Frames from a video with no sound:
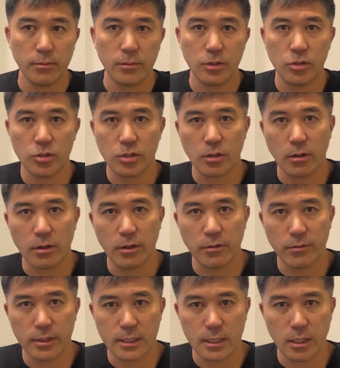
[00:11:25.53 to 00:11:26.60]
you start
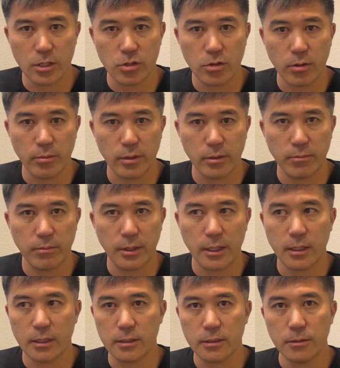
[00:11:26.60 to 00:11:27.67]
Invisalign treatment,
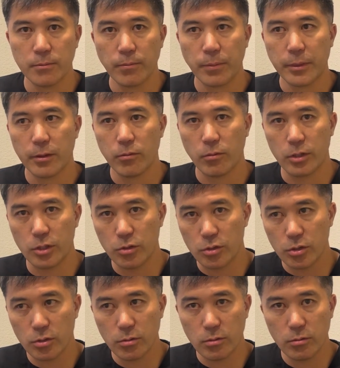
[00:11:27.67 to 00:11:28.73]
because when you
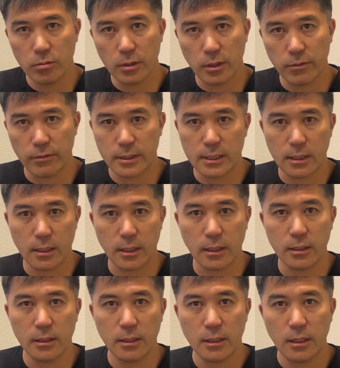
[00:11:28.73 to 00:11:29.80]
do
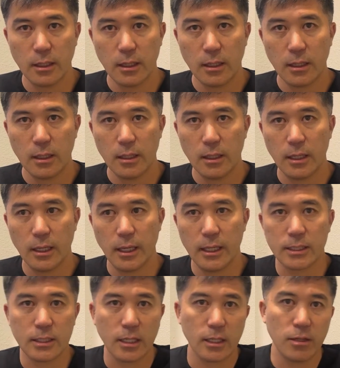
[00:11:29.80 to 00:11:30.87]
Invisalign,
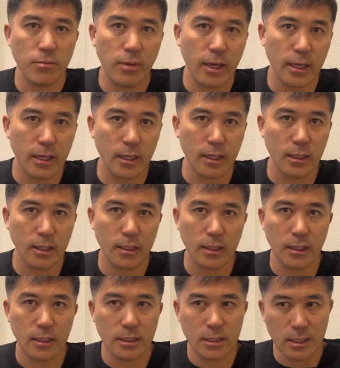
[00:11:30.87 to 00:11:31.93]
it's going to make it
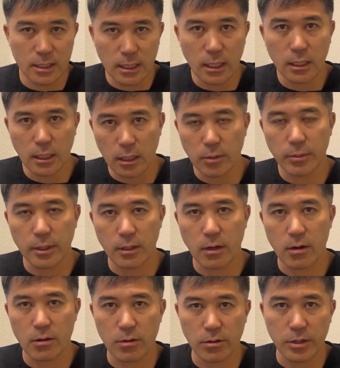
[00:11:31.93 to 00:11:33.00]
just a little bit
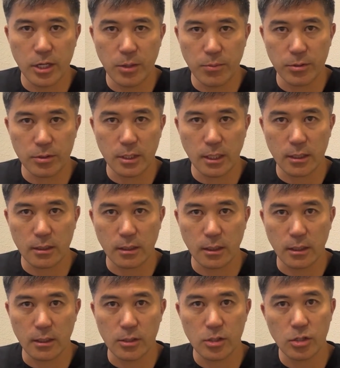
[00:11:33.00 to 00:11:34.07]
harder to keep your teeth
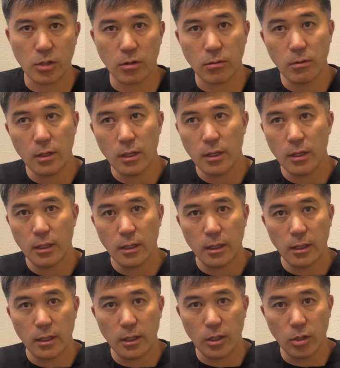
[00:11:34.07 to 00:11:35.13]
clean. So
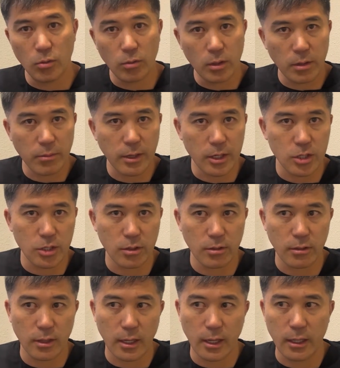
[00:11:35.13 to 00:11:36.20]
you want to make sure
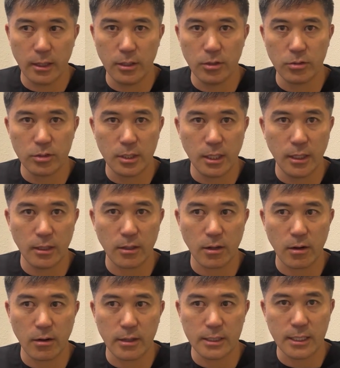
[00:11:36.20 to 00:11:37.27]
that your teeth
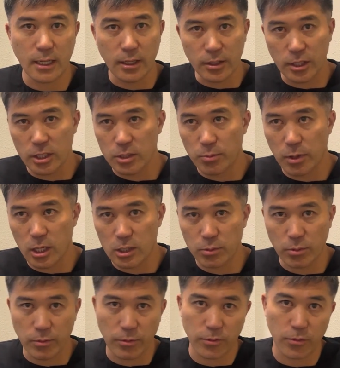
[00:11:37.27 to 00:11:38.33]
are as healthy as possible
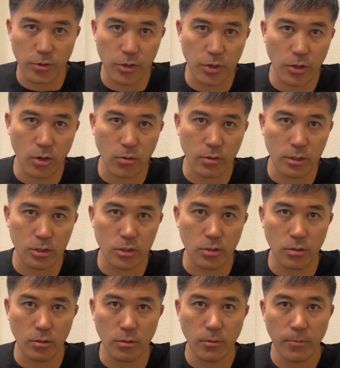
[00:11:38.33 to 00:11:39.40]
before you go
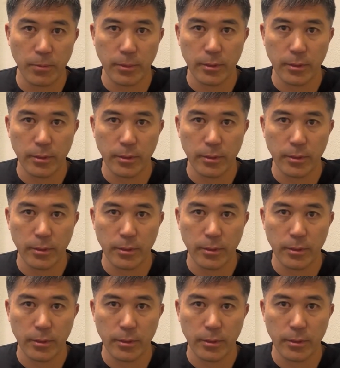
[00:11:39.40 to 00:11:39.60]
into